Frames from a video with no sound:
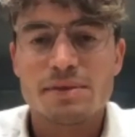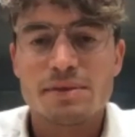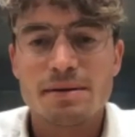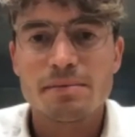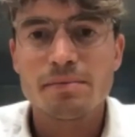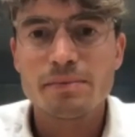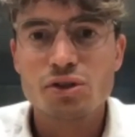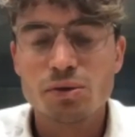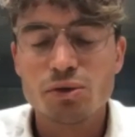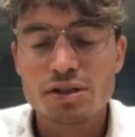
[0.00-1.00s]
some
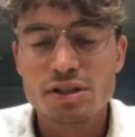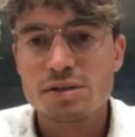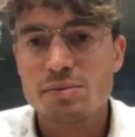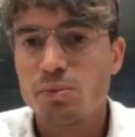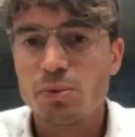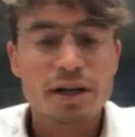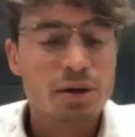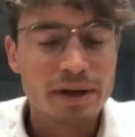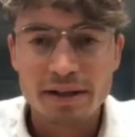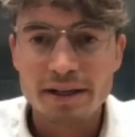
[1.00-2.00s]
solutions pretty
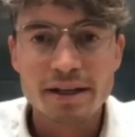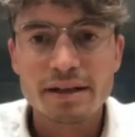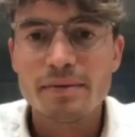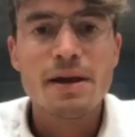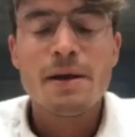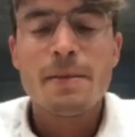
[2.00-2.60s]
quickly,